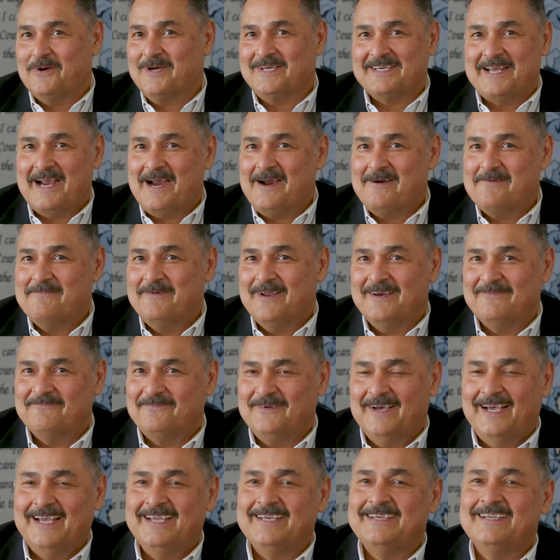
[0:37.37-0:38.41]
retirement
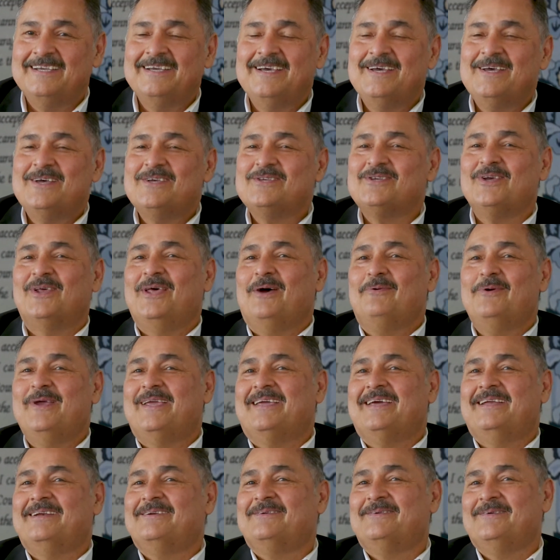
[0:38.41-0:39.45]
fund so that we
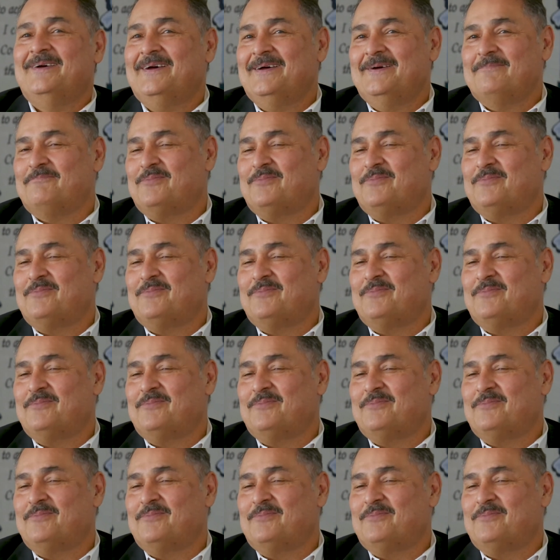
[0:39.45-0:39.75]
can